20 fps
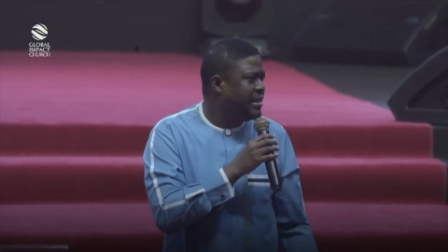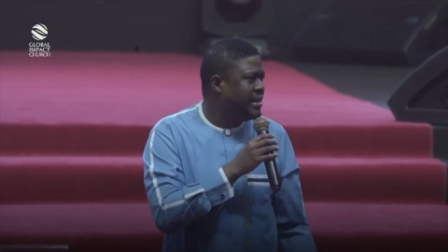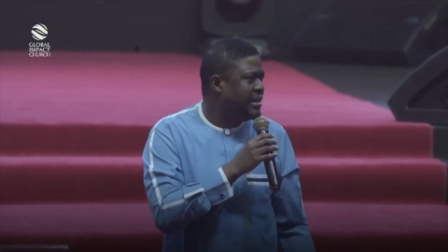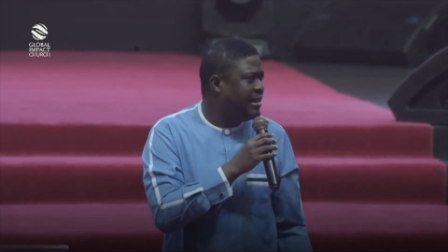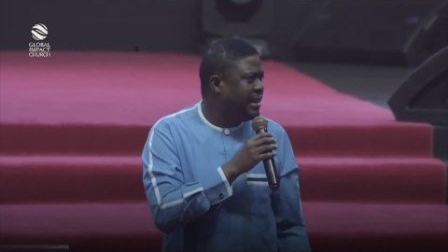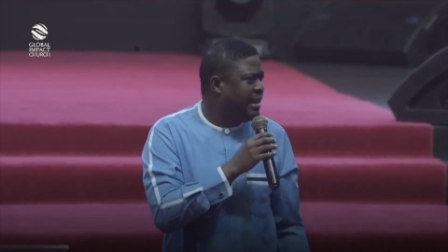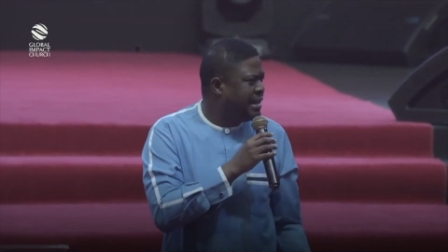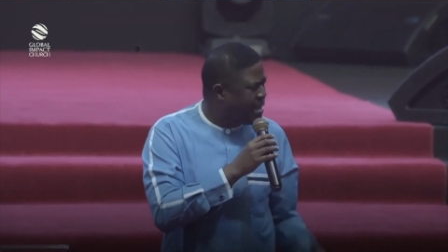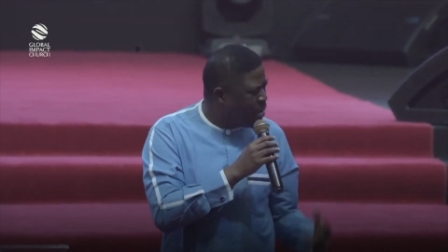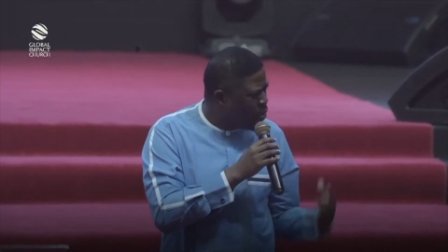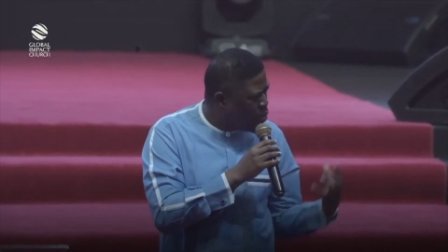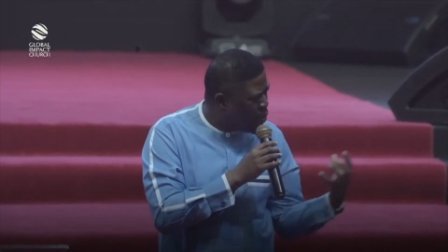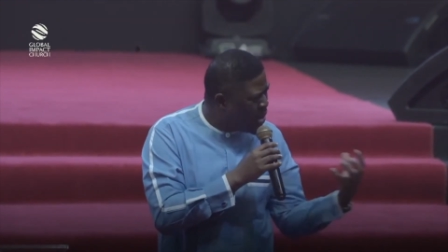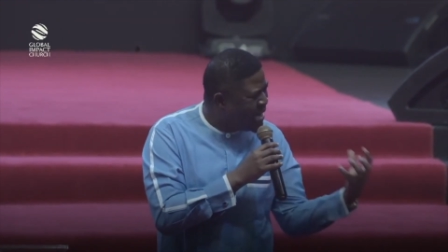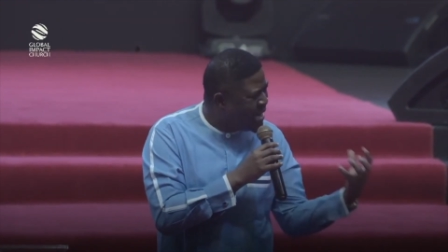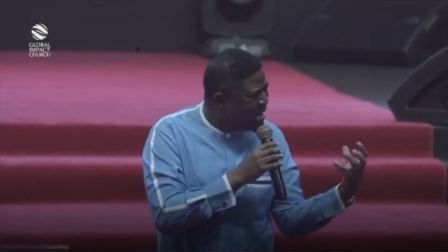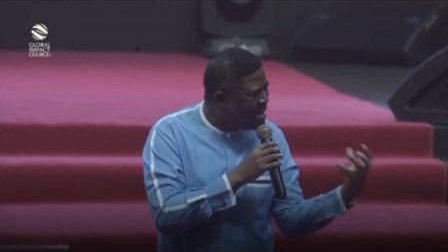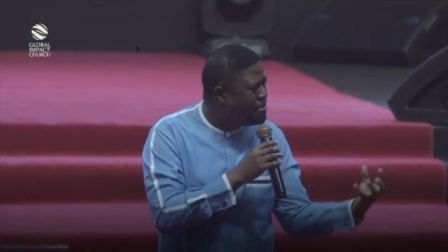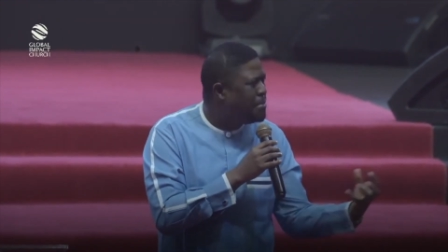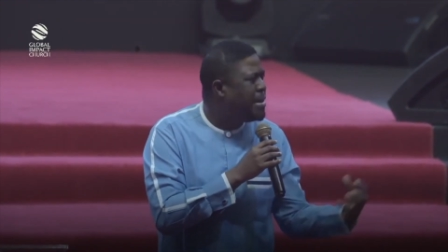It's a
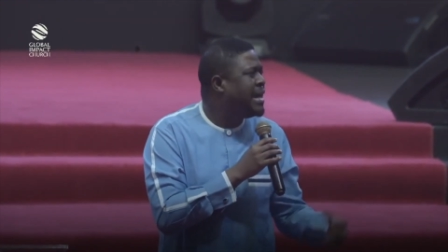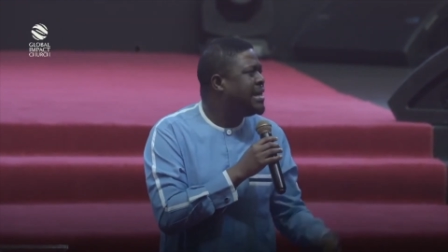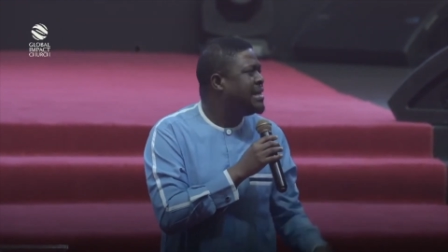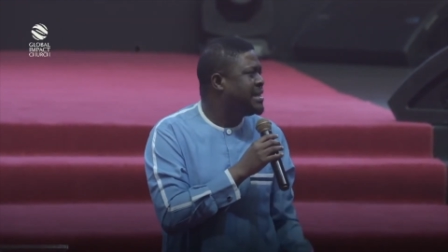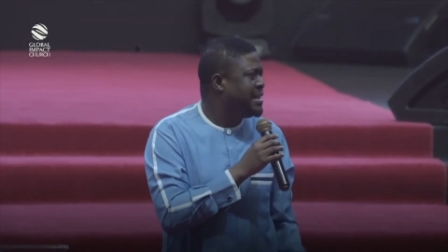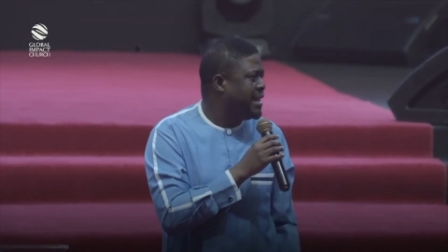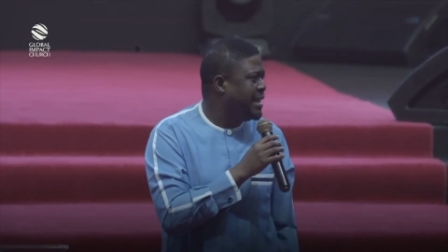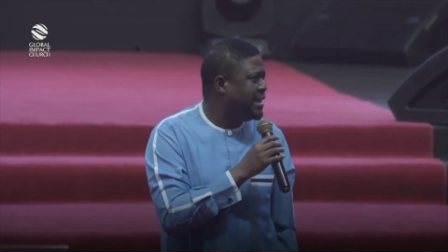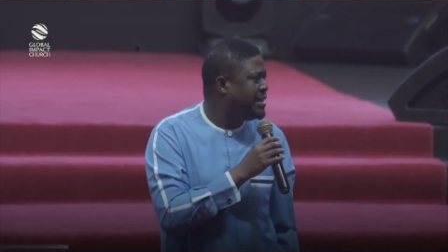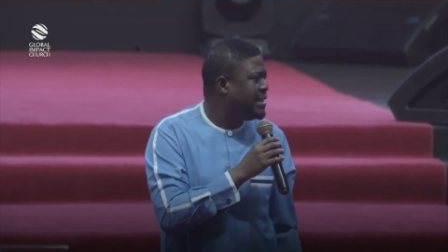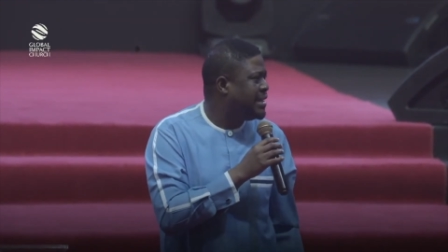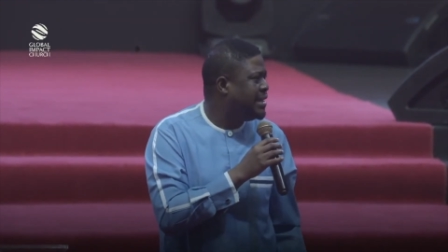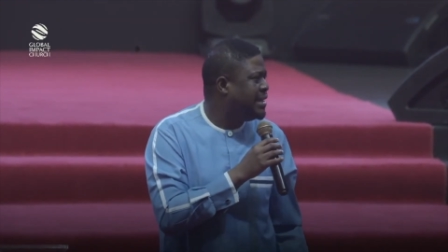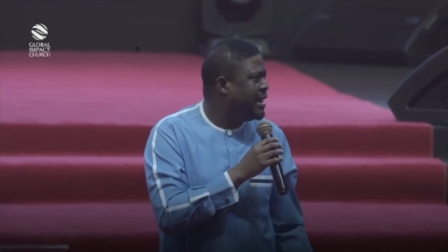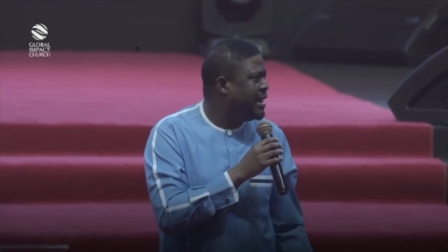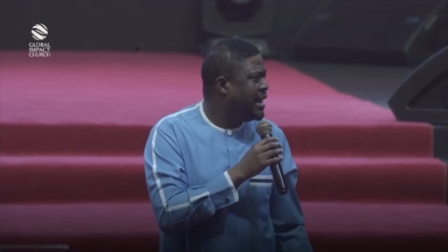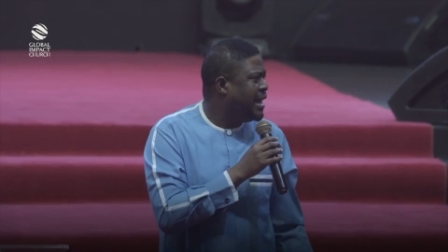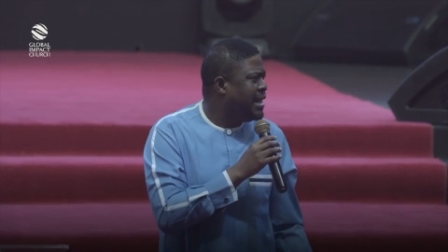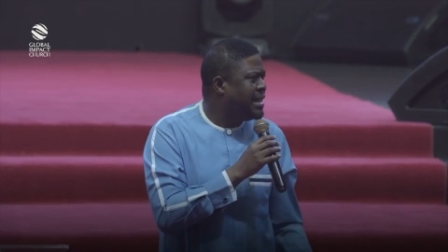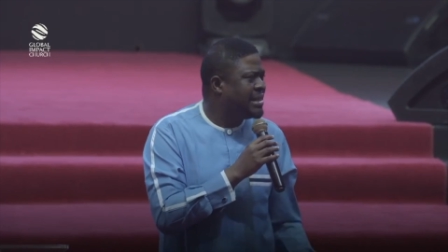winning mindset.
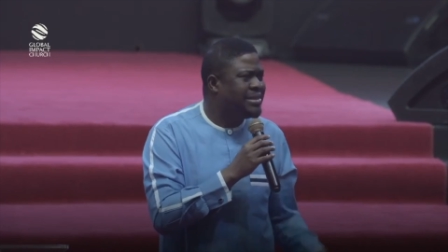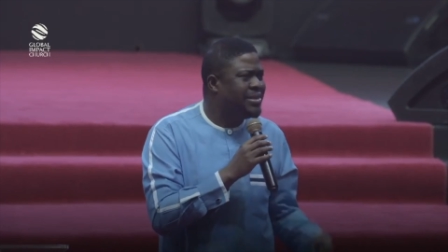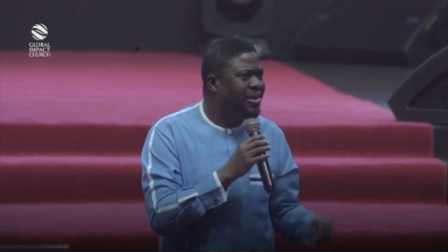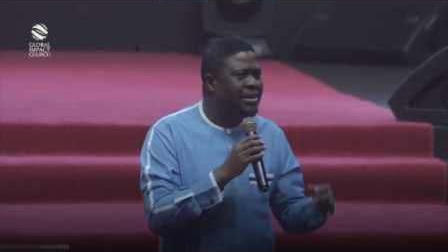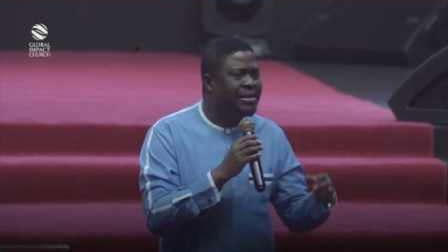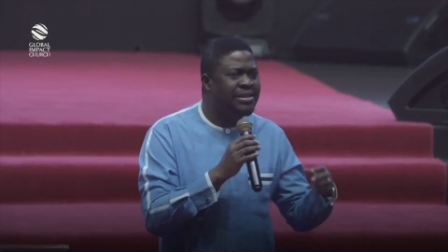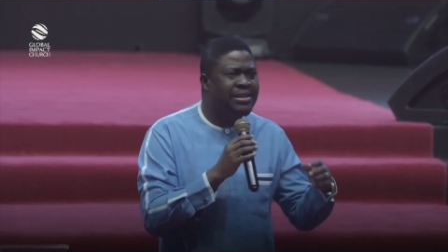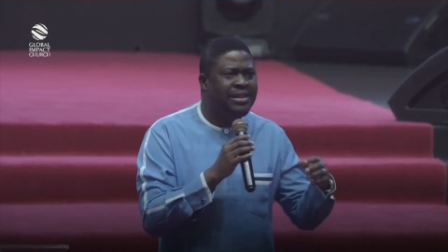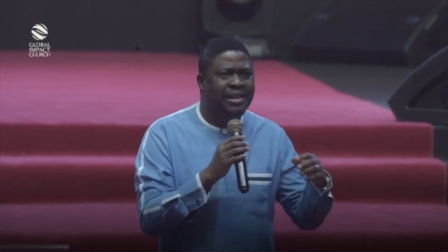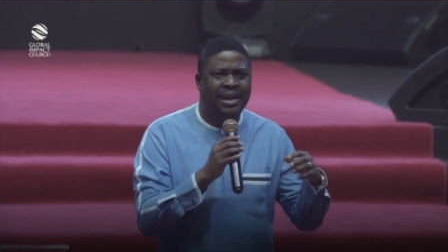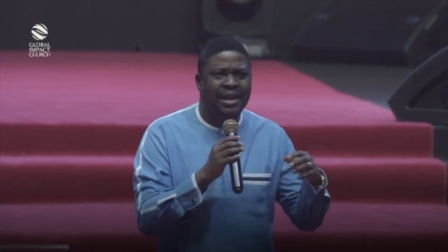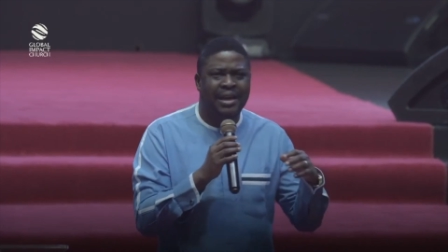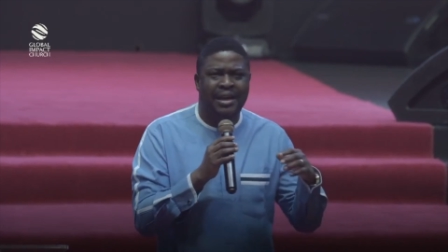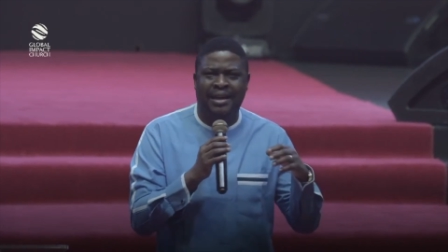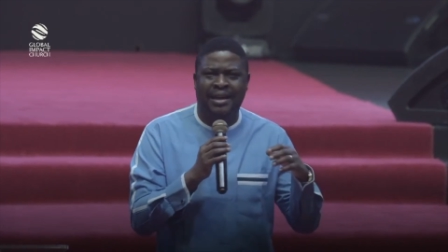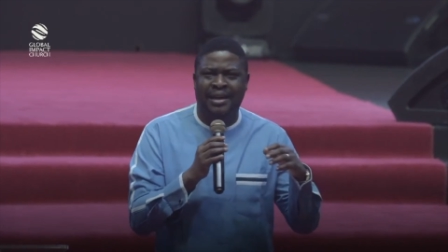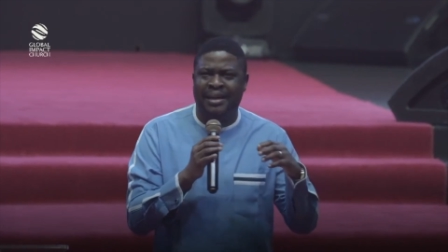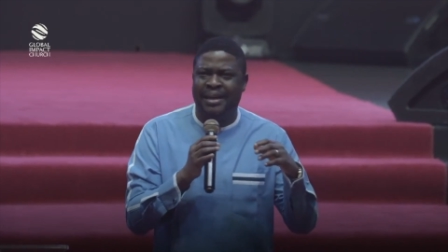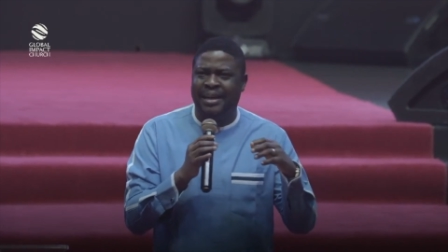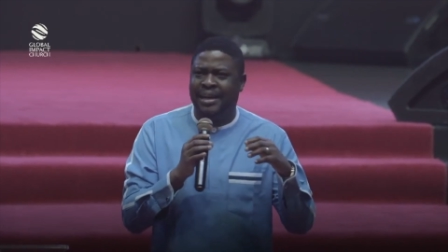It's not,
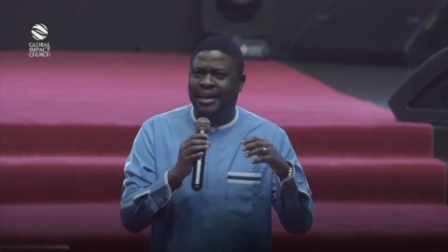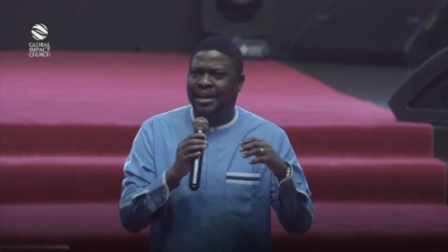uh,